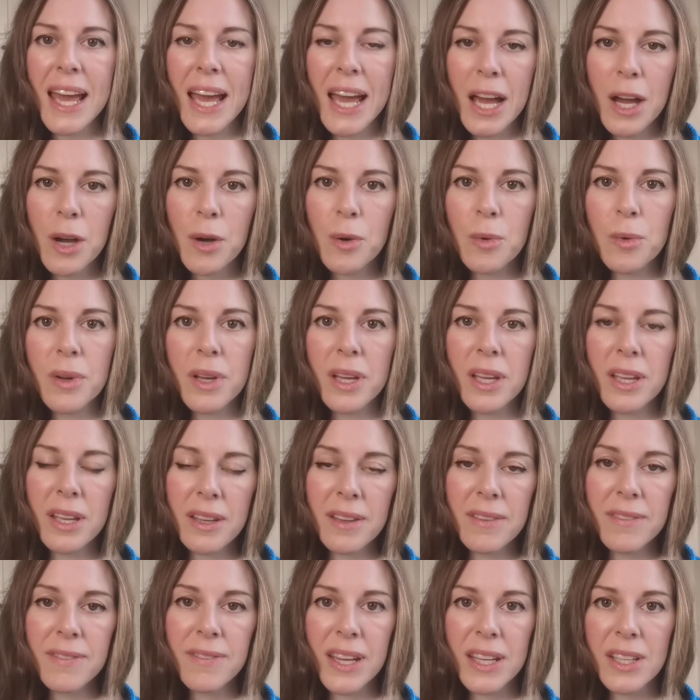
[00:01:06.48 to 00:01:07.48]
and how
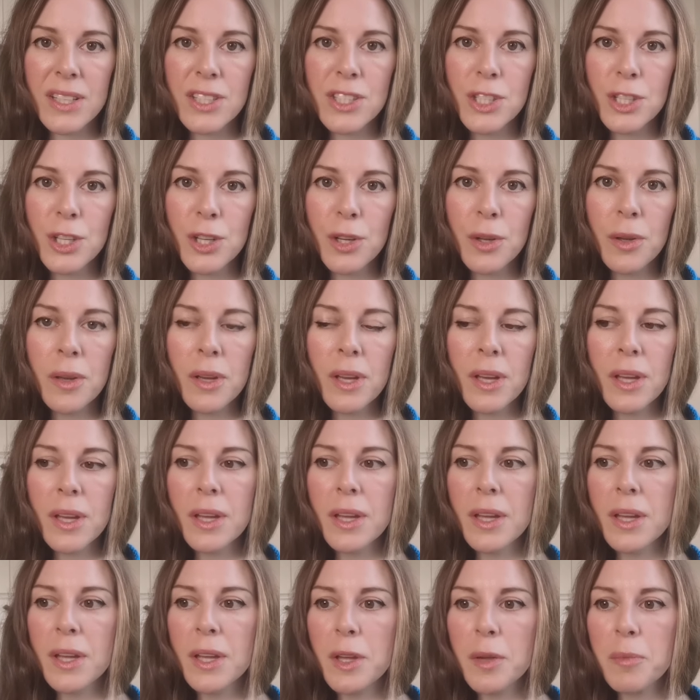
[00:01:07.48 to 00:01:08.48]
it affects you
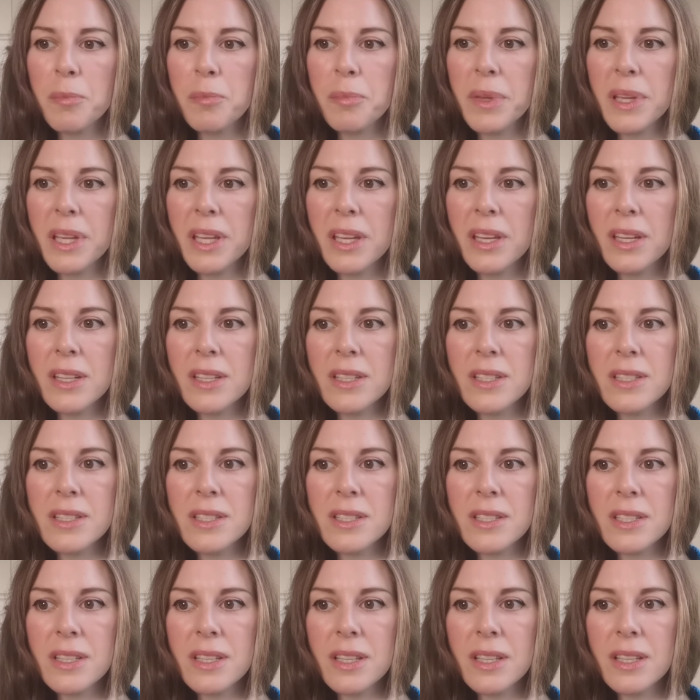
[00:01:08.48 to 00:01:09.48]

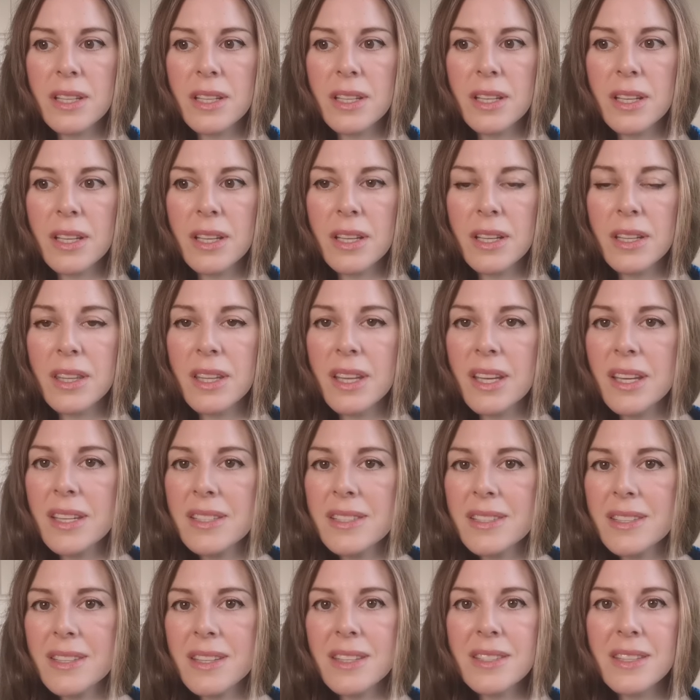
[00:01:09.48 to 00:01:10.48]
because at the
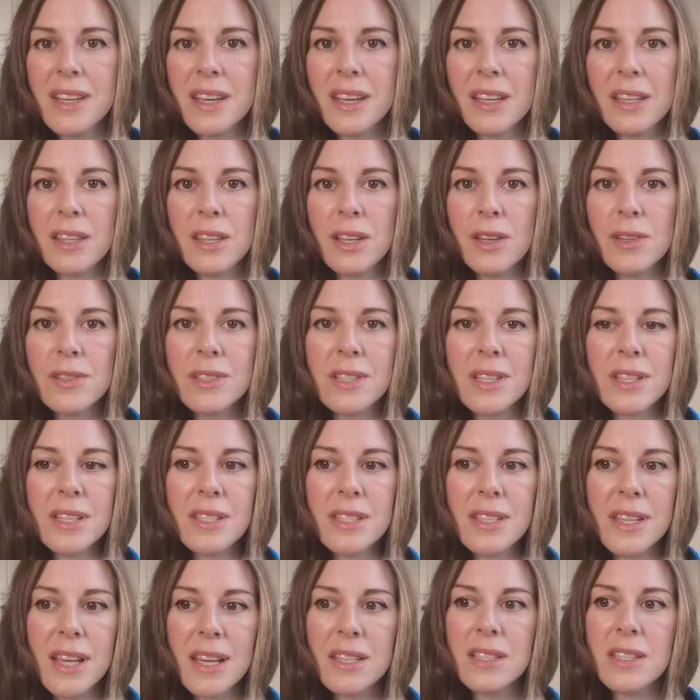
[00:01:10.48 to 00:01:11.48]
end of the day those
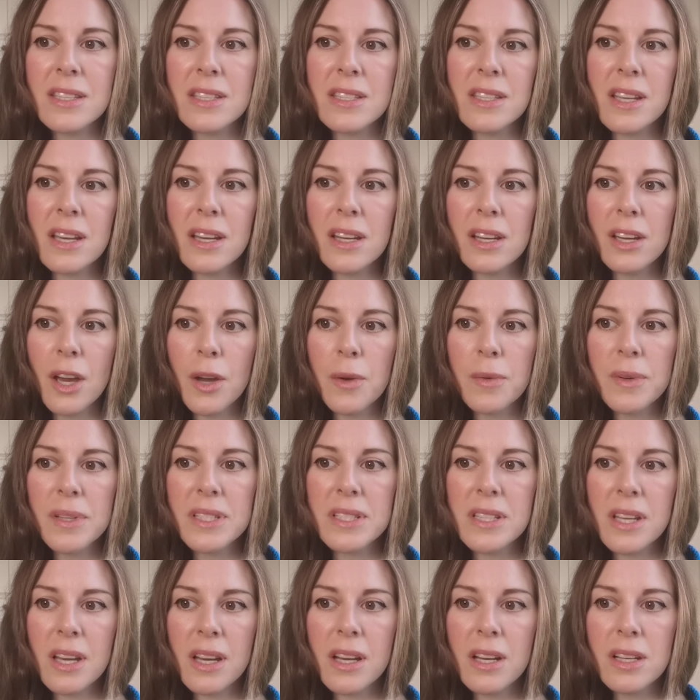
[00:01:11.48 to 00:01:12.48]
assessors are
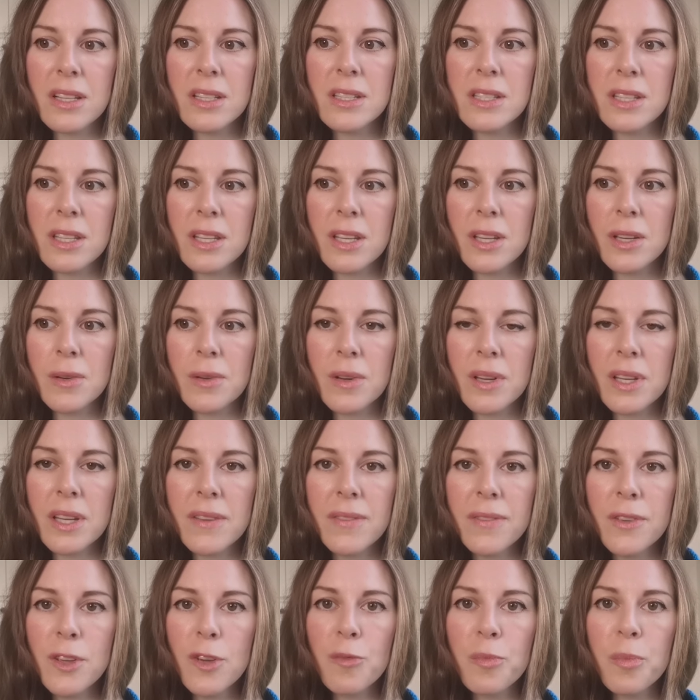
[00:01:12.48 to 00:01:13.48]
going to ask you and
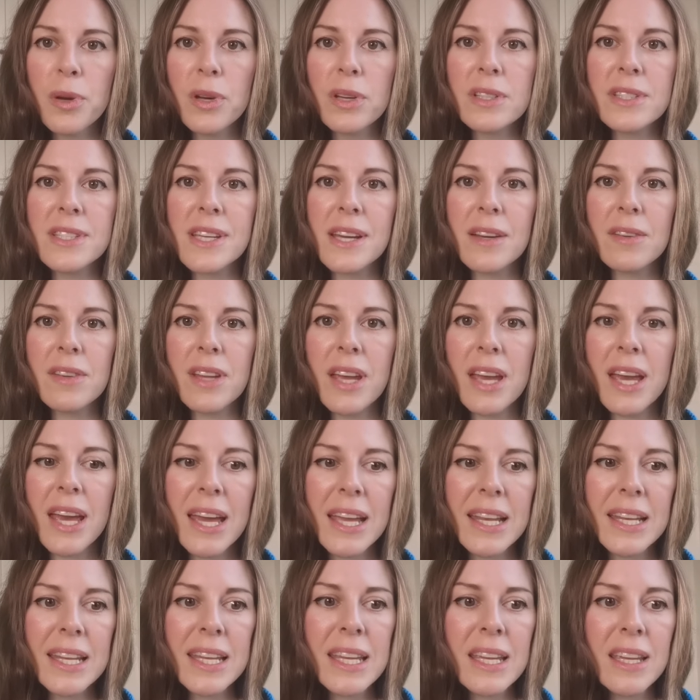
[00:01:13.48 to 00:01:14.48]
if you've put down
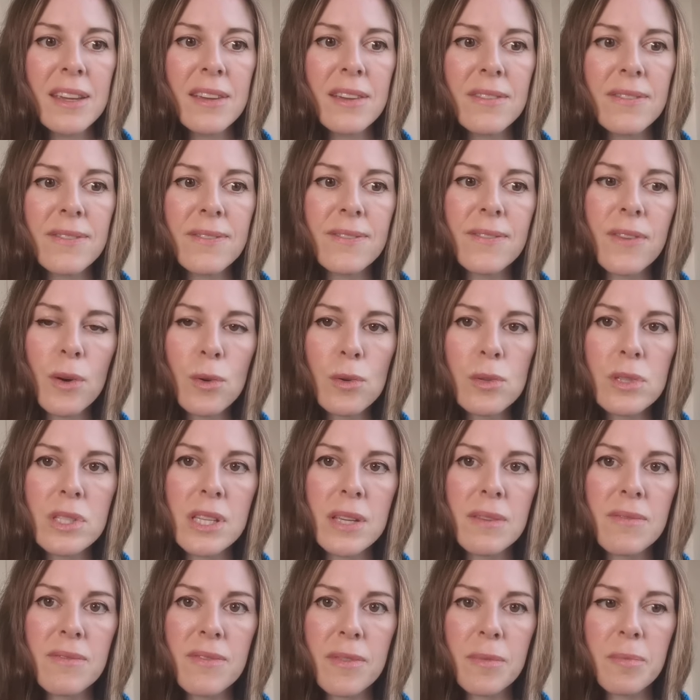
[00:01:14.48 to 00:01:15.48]
any
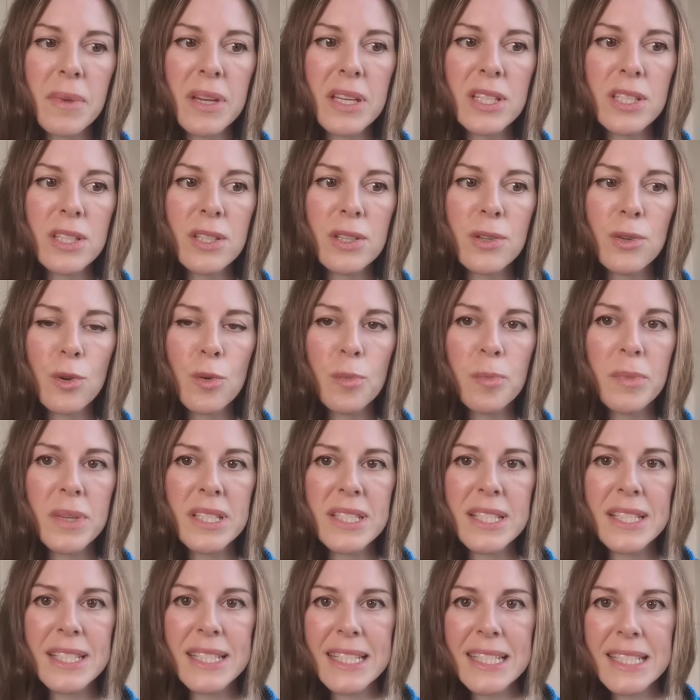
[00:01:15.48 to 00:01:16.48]
false information or
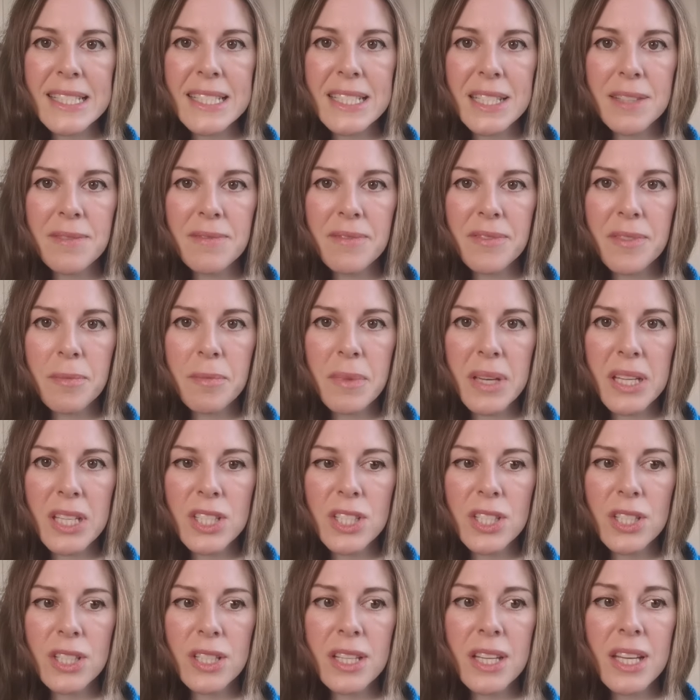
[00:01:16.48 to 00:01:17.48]
misleading
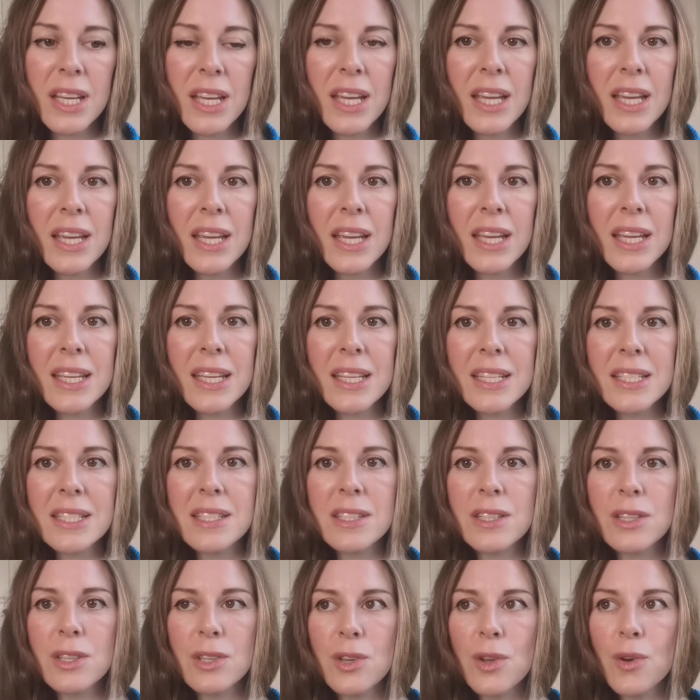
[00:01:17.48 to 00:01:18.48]
information
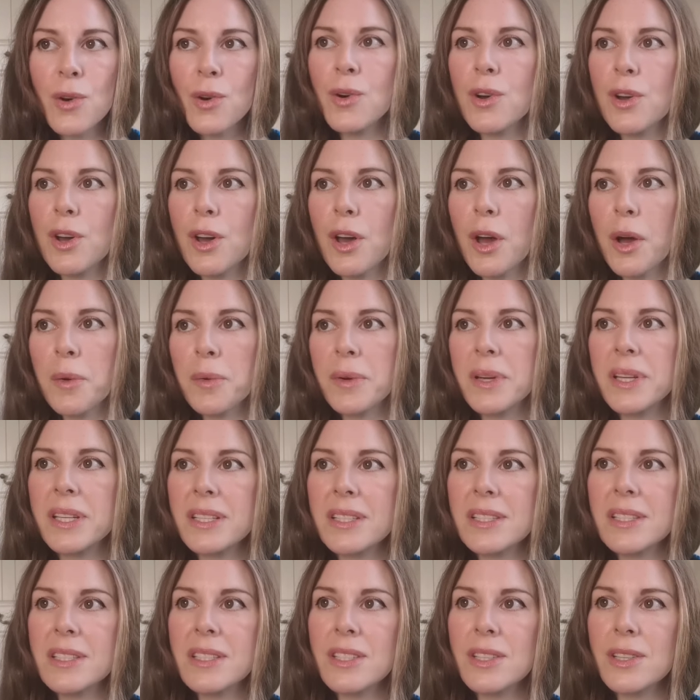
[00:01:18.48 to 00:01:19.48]
it's not
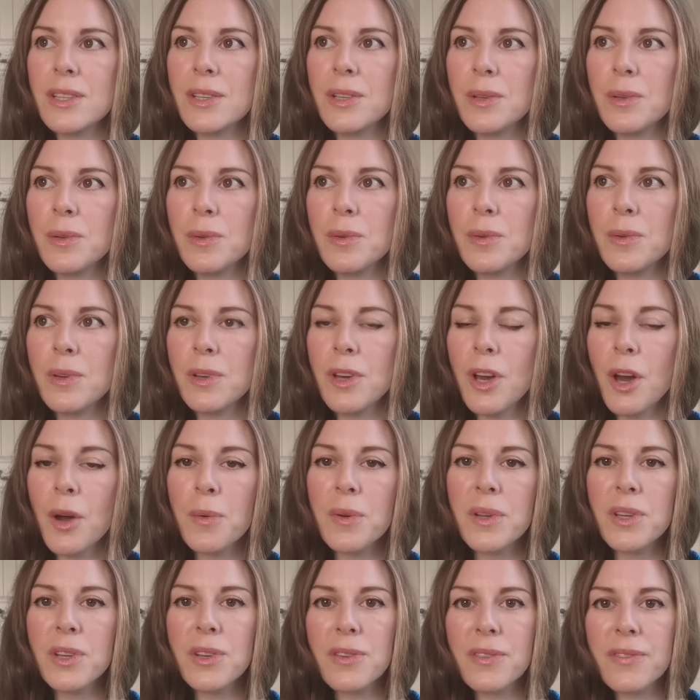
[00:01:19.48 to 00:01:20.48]
going to
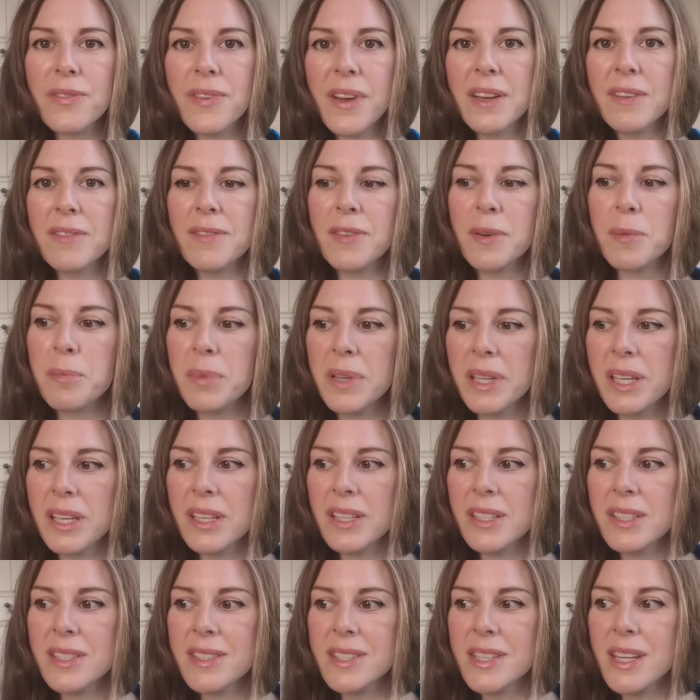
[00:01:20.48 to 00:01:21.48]
go in your favor
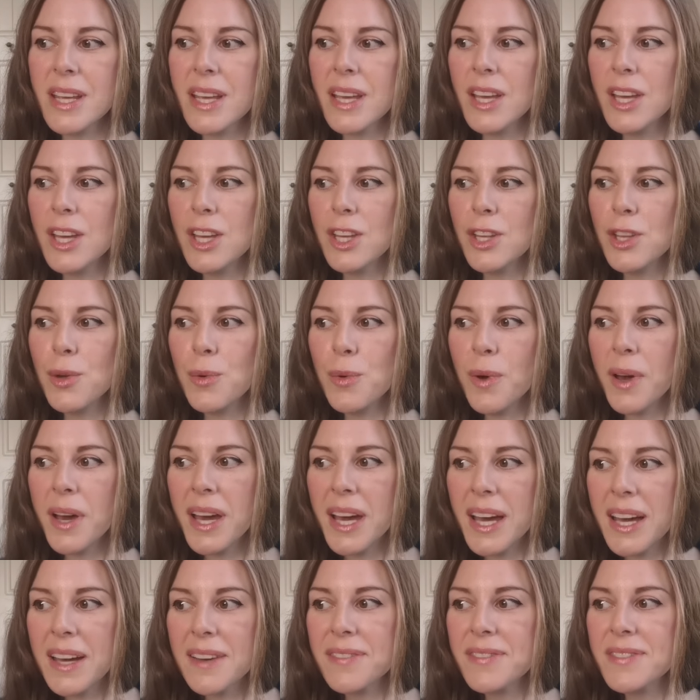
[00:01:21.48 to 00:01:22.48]
because you
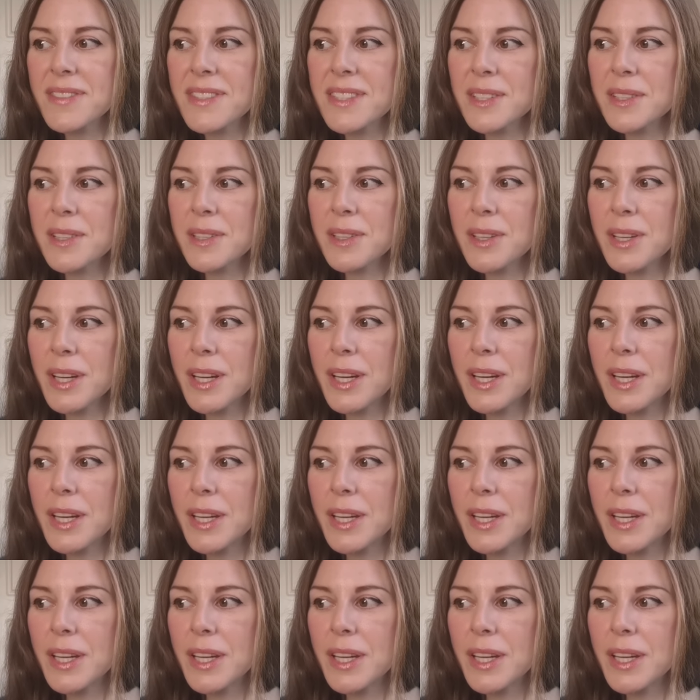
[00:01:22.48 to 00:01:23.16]
have to